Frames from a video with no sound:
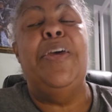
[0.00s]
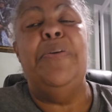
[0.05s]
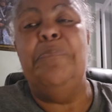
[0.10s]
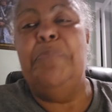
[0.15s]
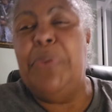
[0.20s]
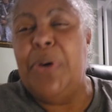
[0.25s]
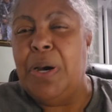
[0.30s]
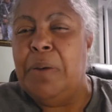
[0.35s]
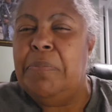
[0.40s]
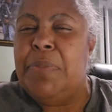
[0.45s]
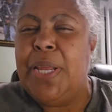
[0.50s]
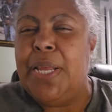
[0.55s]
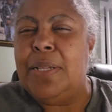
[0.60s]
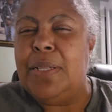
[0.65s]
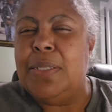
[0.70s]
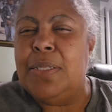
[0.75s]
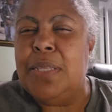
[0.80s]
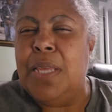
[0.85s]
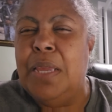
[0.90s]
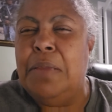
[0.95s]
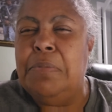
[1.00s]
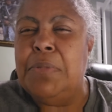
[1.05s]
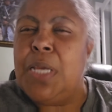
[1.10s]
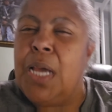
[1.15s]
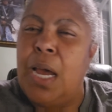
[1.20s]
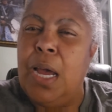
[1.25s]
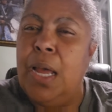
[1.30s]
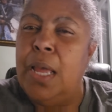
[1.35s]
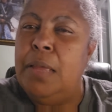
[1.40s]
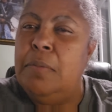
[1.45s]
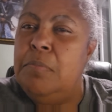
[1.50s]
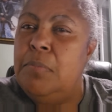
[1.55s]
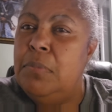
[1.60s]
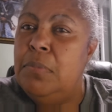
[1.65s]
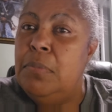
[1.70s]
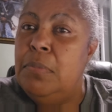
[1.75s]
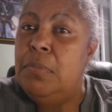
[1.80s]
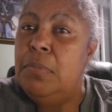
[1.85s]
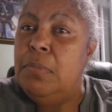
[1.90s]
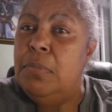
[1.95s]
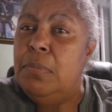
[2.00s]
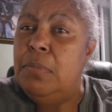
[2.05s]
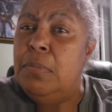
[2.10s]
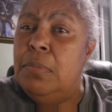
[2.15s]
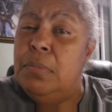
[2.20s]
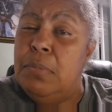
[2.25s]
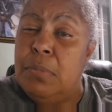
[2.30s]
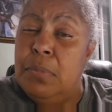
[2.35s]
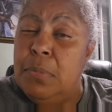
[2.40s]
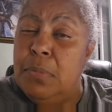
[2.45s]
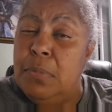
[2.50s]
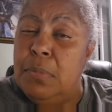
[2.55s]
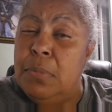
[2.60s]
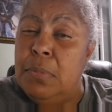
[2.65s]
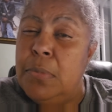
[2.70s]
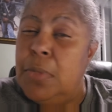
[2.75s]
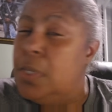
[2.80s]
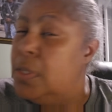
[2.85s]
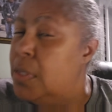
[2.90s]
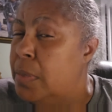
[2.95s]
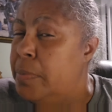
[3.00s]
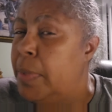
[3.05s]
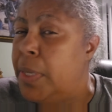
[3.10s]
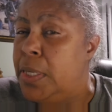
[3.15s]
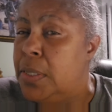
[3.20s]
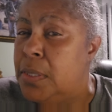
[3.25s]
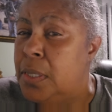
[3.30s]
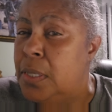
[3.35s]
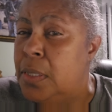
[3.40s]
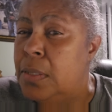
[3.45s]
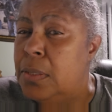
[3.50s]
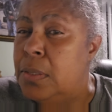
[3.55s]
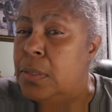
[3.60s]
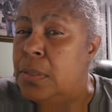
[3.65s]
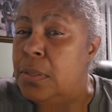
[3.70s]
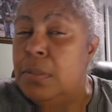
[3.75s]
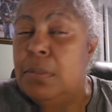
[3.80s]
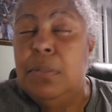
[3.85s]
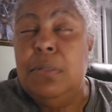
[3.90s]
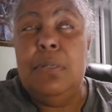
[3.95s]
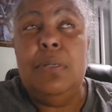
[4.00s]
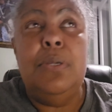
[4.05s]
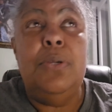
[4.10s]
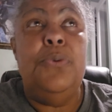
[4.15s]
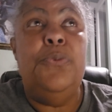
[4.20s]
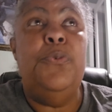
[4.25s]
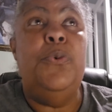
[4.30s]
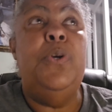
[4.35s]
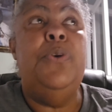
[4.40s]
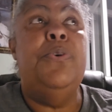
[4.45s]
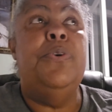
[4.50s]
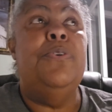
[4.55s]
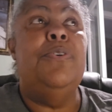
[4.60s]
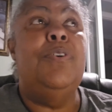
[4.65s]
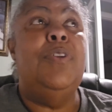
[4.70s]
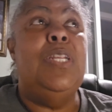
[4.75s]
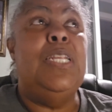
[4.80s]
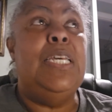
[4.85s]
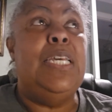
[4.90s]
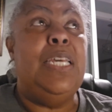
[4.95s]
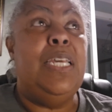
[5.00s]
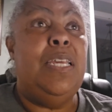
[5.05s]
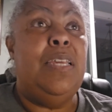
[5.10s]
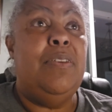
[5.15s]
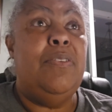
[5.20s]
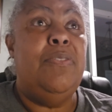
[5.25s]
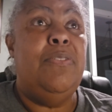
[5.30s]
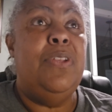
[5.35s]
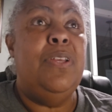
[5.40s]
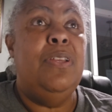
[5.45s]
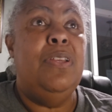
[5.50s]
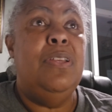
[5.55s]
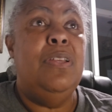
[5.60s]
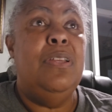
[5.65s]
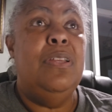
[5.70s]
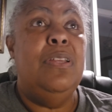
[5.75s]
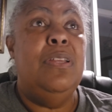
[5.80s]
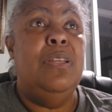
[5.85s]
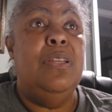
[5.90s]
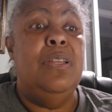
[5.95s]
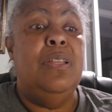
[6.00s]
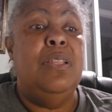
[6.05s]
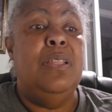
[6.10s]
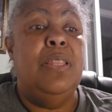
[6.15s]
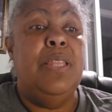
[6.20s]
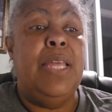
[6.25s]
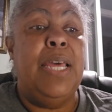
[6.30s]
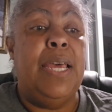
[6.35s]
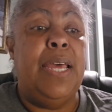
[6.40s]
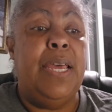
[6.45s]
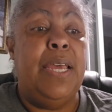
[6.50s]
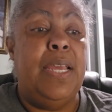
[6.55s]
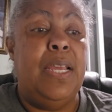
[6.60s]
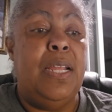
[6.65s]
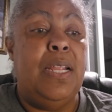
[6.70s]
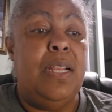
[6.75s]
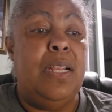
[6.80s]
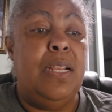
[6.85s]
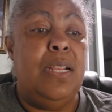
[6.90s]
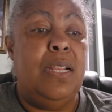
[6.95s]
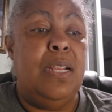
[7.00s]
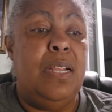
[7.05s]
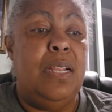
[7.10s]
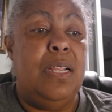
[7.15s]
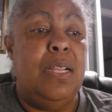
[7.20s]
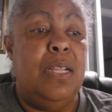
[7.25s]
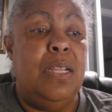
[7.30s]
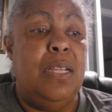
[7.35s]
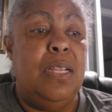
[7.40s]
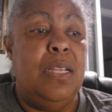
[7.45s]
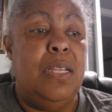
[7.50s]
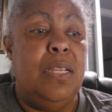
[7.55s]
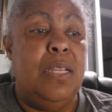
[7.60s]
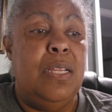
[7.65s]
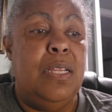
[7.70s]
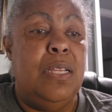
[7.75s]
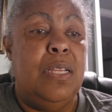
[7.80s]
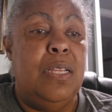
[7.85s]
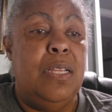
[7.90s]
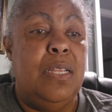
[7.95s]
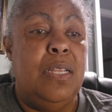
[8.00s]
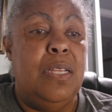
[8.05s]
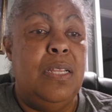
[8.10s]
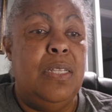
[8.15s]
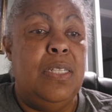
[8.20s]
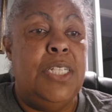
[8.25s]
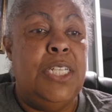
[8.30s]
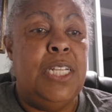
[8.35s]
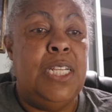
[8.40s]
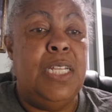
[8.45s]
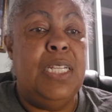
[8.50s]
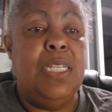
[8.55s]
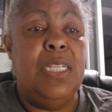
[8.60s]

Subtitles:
and bummed at the same time. Does that make sense? We were relieved that she